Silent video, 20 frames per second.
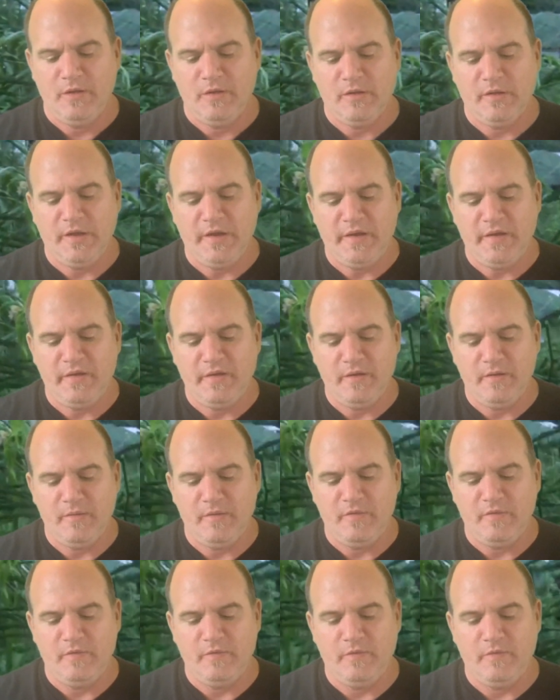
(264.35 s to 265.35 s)
Like
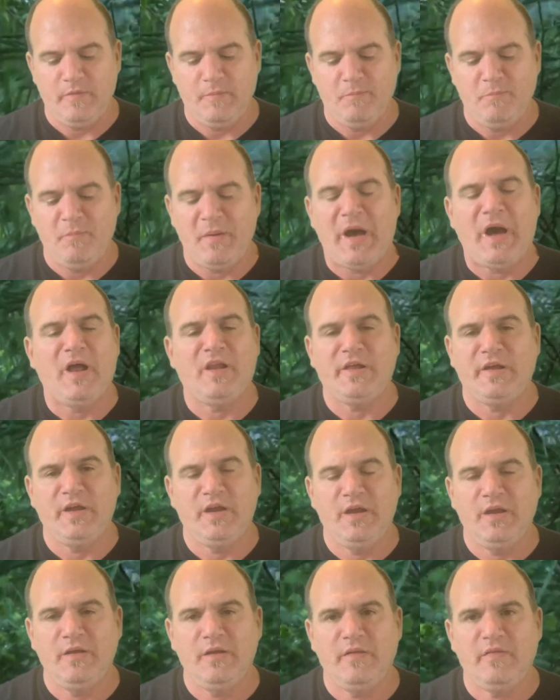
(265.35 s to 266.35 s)

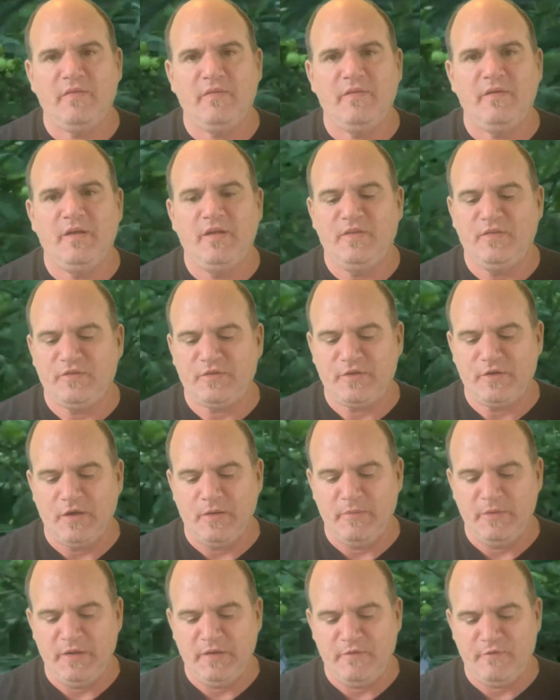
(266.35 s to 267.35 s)
Bali, it's
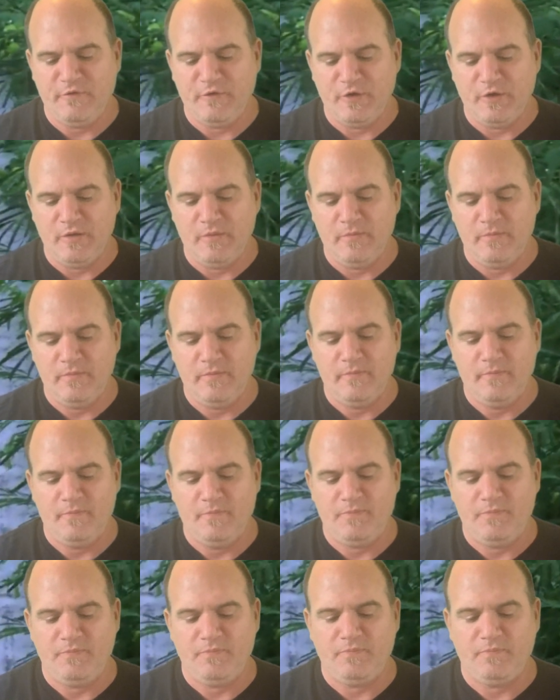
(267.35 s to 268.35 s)
coming from
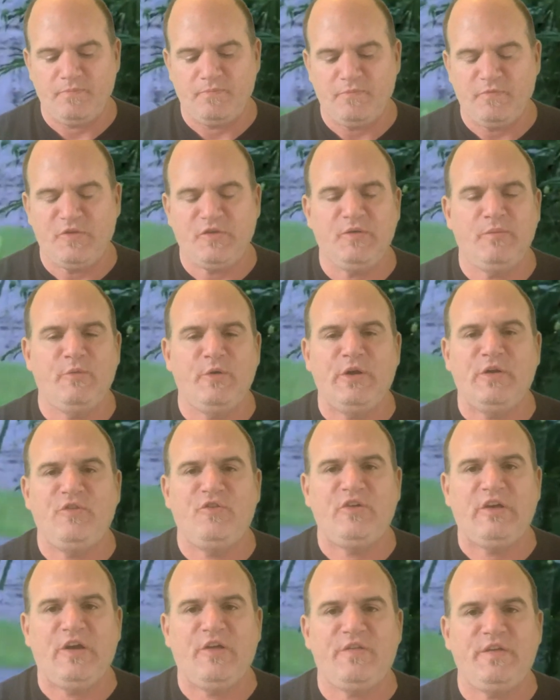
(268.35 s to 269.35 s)
somewhere in
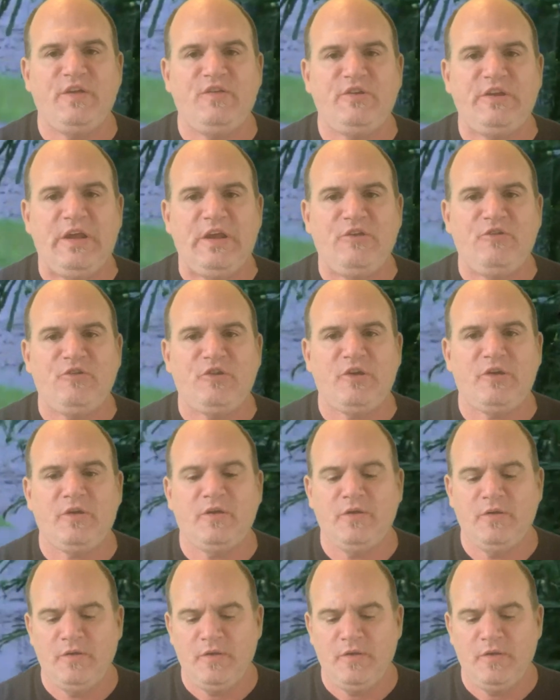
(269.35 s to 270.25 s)
Southeast Asia.